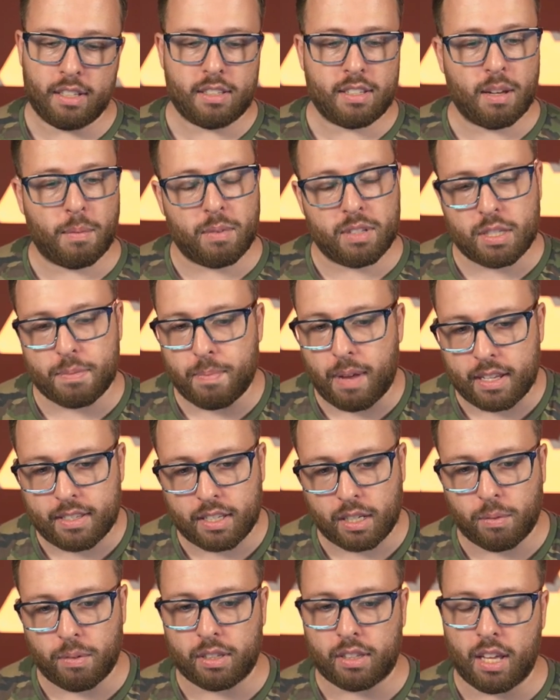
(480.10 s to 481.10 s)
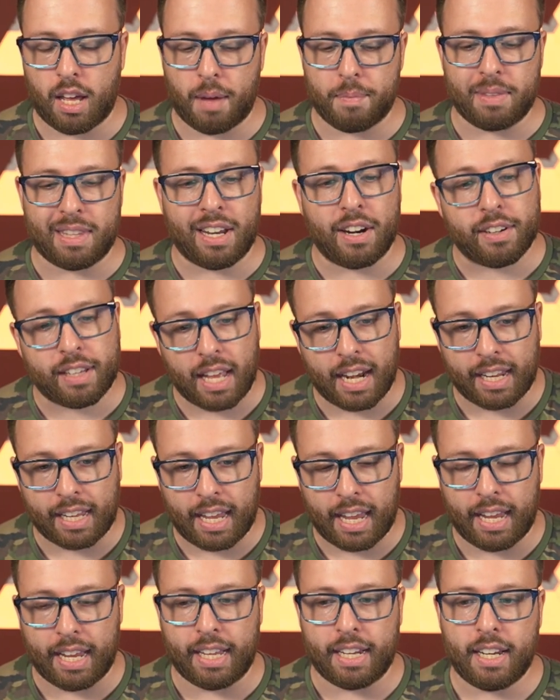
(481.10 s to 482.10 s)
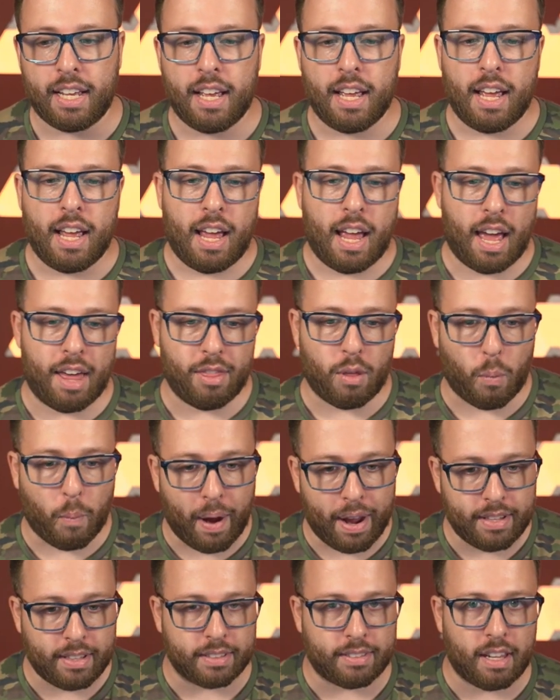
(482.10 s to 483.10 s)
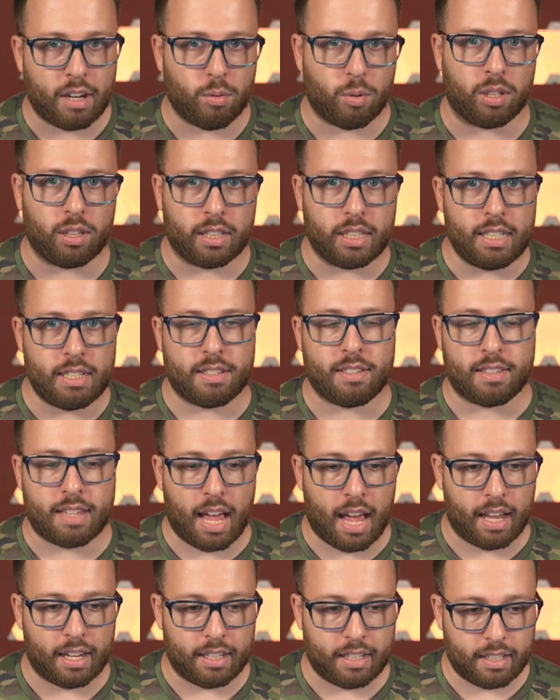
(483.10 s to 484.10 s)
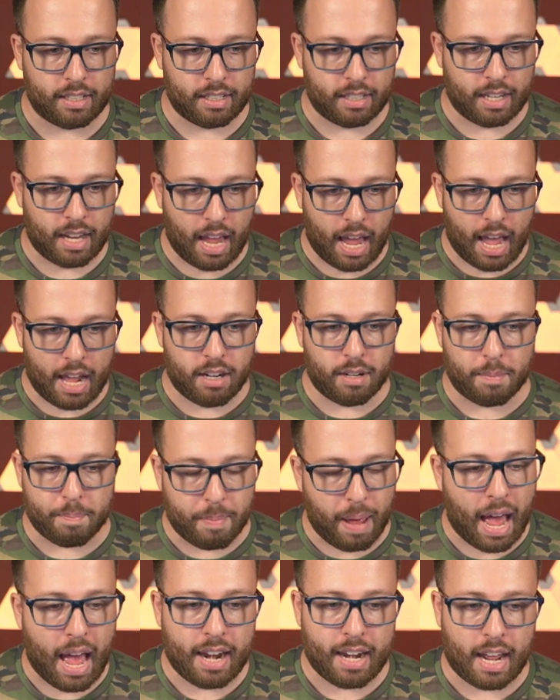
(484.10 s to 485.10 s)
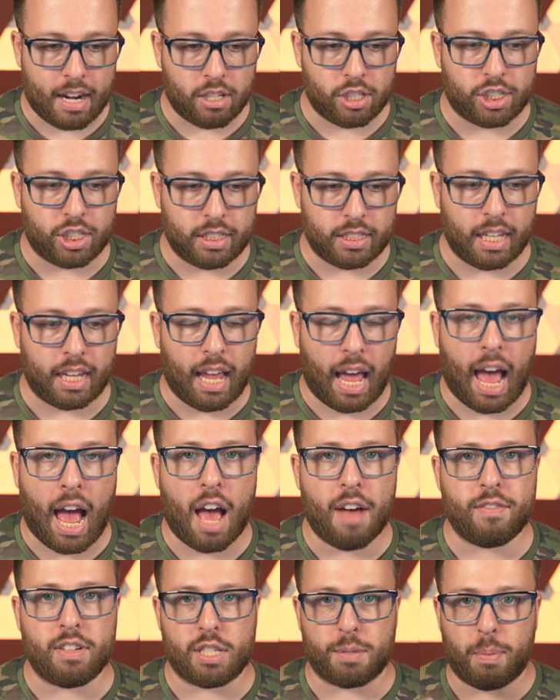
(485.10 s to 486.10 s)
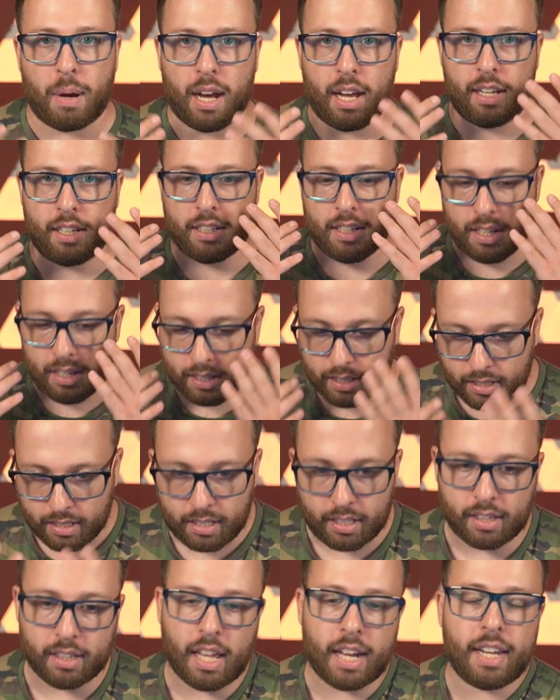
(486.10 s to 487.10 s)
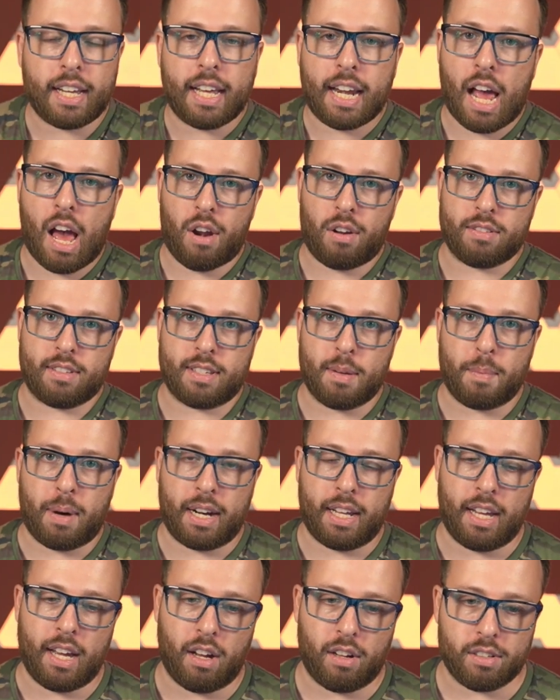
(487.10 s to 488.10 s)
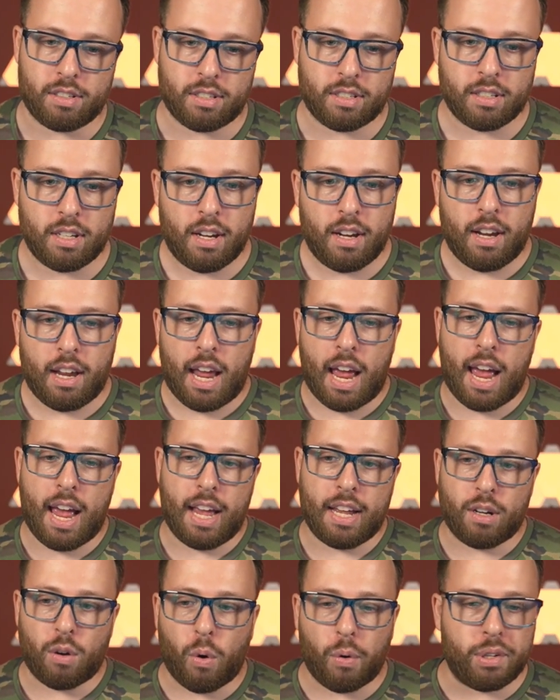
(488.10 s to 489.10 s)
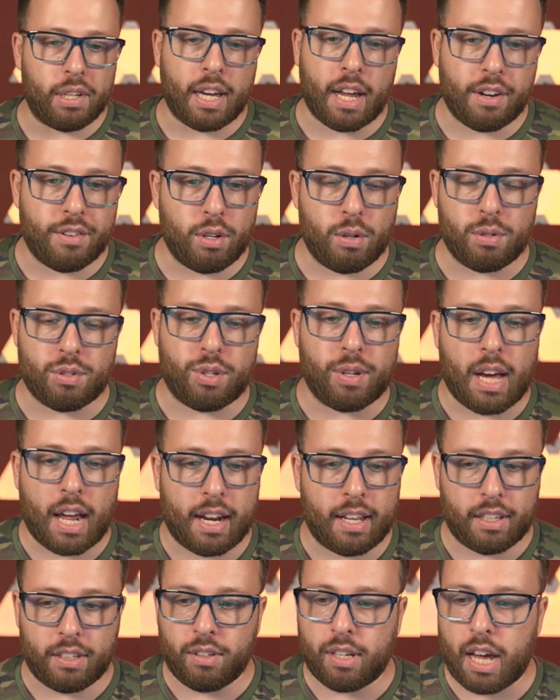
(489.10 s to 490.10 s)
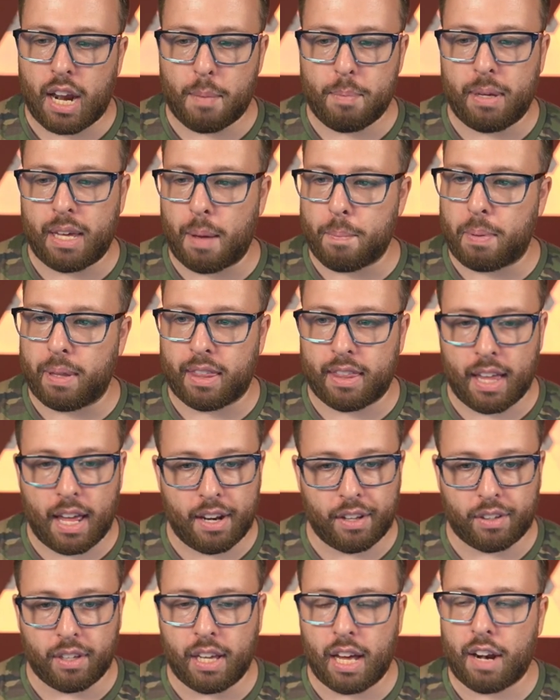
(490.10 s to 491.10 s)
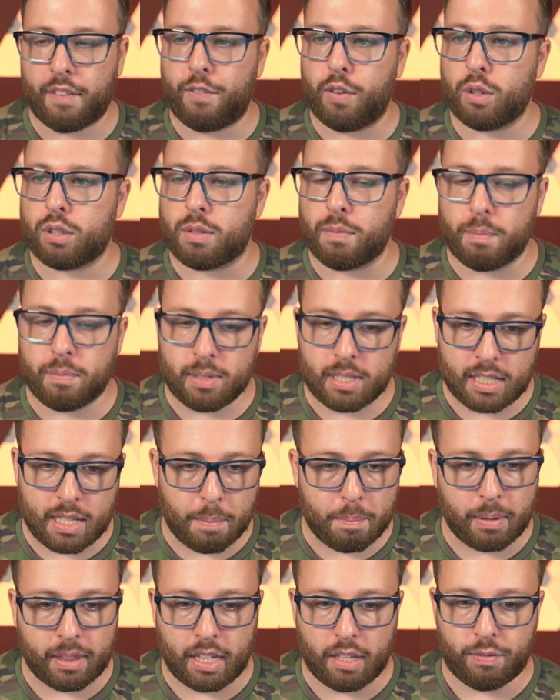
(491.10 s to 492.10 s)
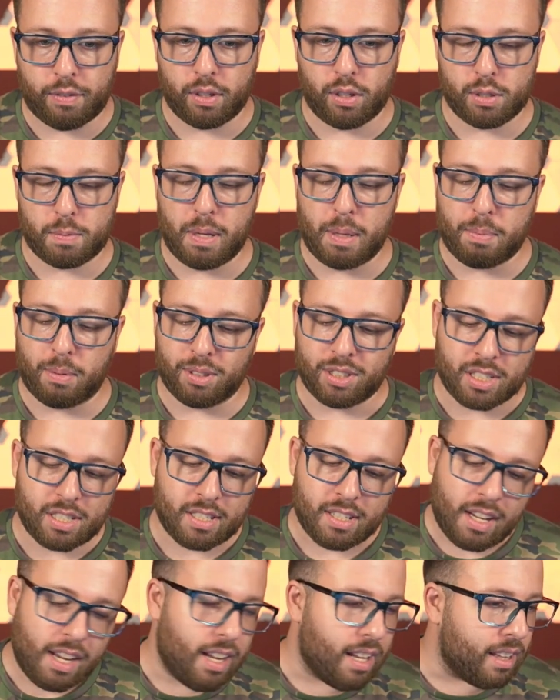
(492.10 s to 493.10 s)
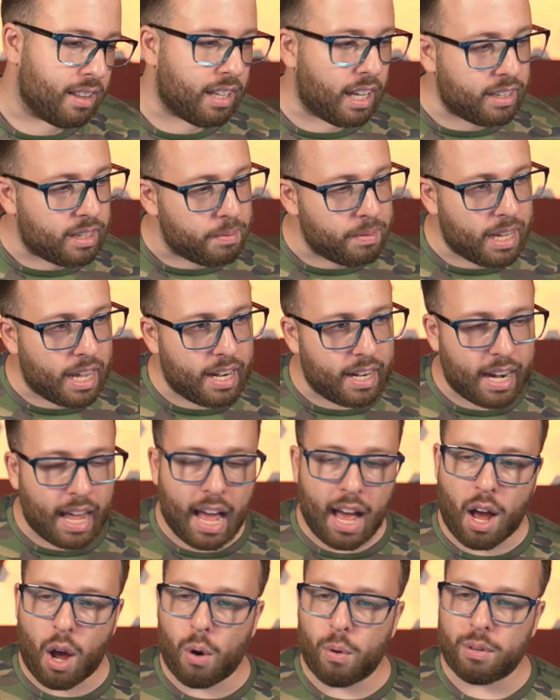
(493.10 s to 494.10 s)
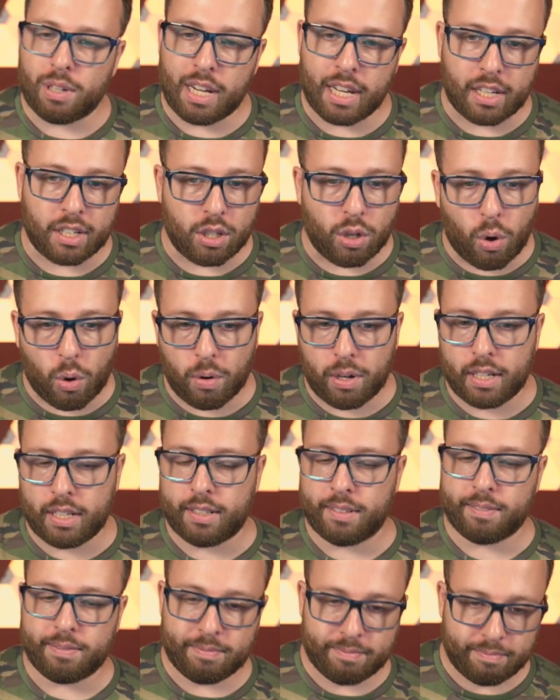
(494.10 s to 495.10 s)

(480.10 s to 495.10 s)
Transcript: someone's messing with them, they're getting hate. And the way that they release that bad energy they have is by letting it out on somebody else. And all you got to do is you got to be empathetic. You got to feel some sympathy for those people. Just let them get it out, ignore it,